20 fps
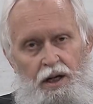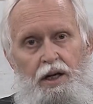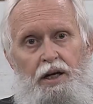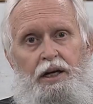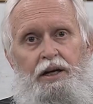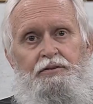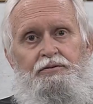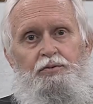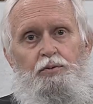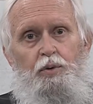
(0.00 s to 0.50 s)

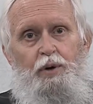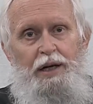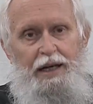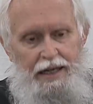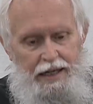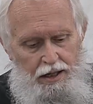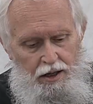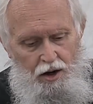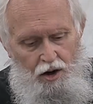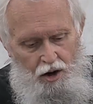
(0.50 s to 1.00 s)
If
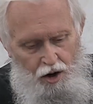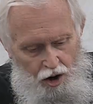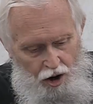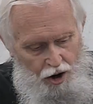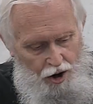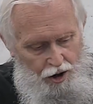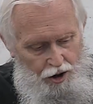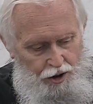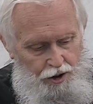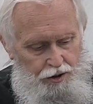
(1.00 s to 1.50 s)
we
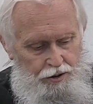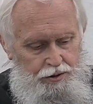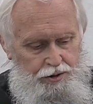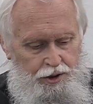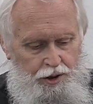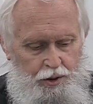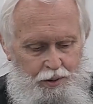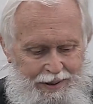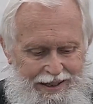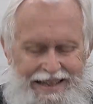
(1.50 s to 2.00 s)
are
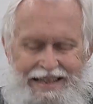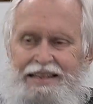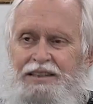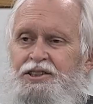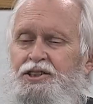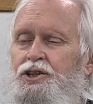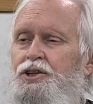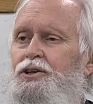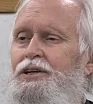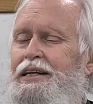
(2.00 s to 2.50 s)
to
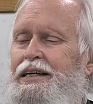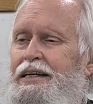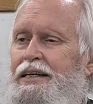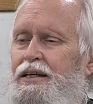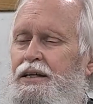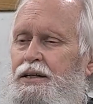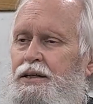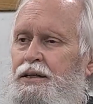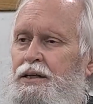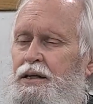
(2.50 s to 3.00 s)
enter
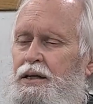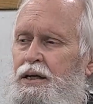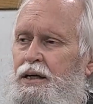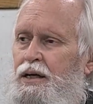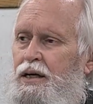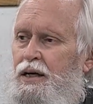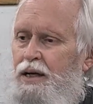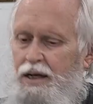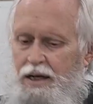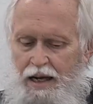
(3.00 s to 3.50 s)
in
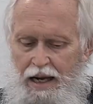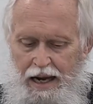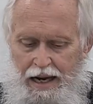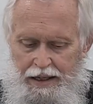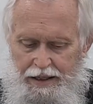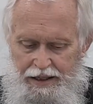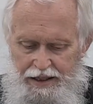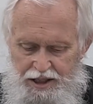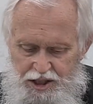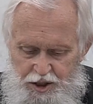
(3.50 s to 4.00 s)

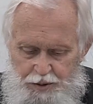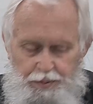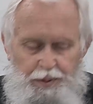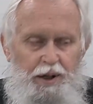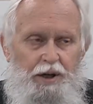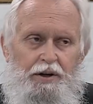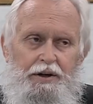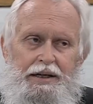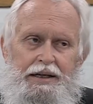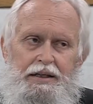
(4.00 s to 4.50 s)
and
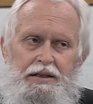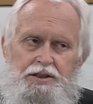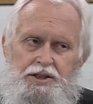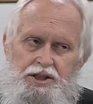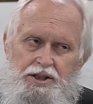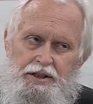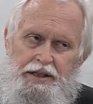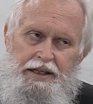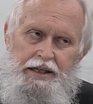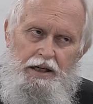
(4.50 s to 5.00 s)

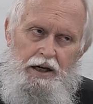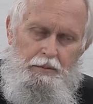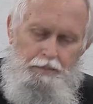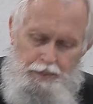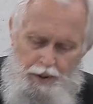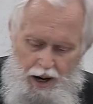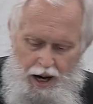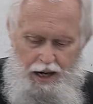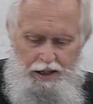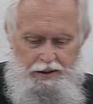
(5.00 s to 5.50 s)
experience the
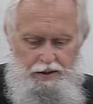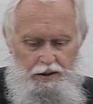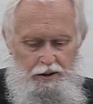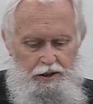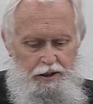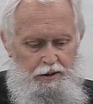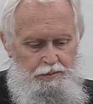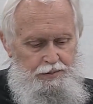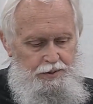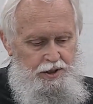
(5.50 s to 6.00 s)

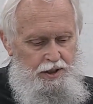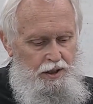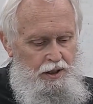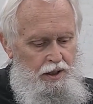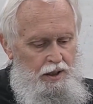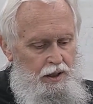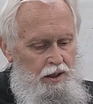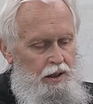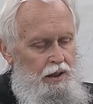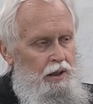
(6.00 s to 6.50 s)
apocalypse,
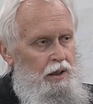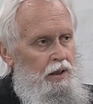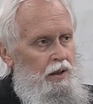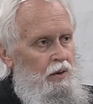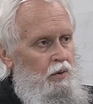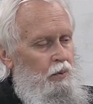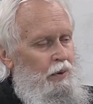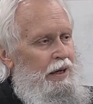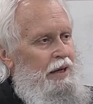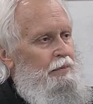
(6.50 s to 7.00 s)

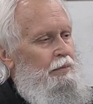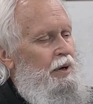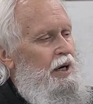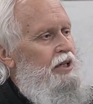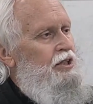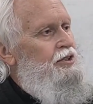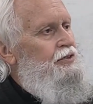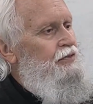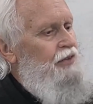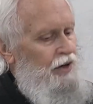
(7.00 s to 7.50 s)
we
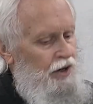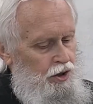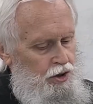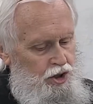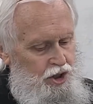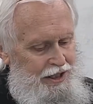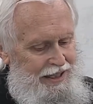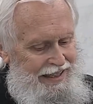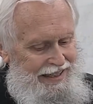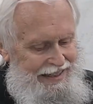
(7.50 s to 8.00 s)
must
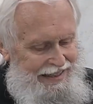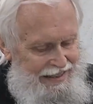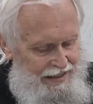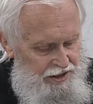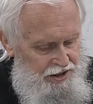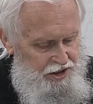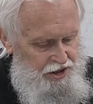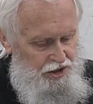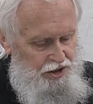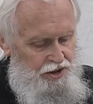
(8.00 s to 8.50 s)
first
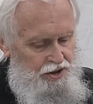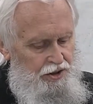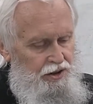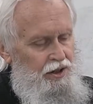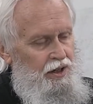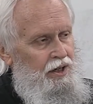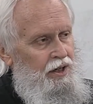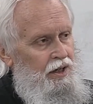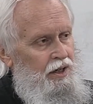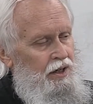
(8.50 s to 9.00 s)
enter
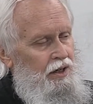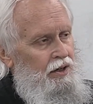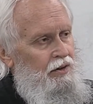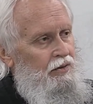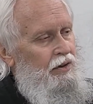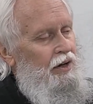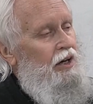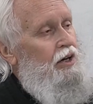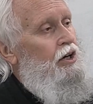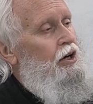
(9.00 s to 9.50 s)

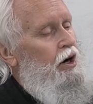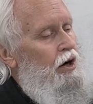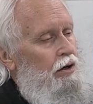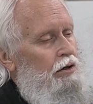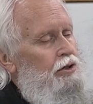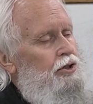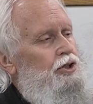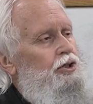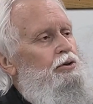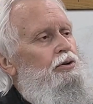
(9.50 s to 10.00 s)
the
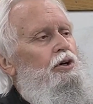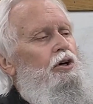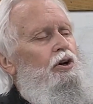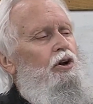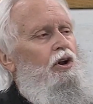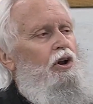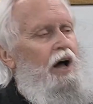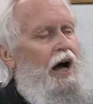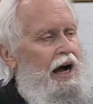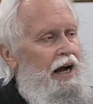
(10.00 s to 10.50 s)

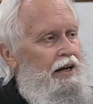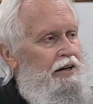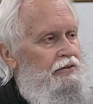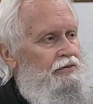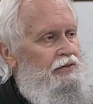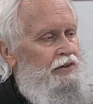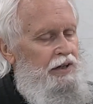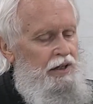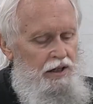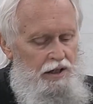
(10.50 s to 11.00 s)
cultural
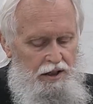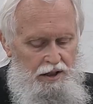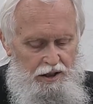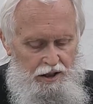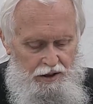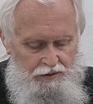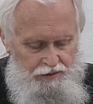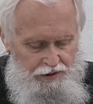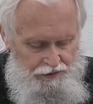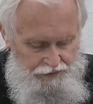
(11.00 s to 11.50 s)
life
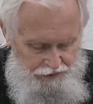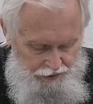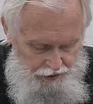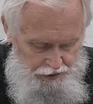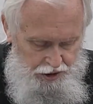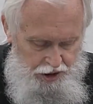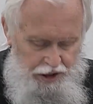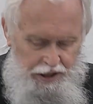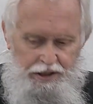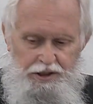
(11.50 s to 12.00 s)
of the
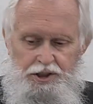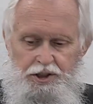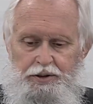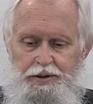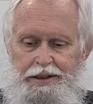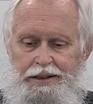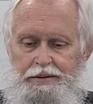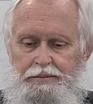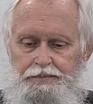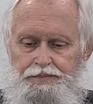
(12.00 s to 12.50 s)
first
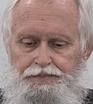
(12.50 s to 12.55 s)
century.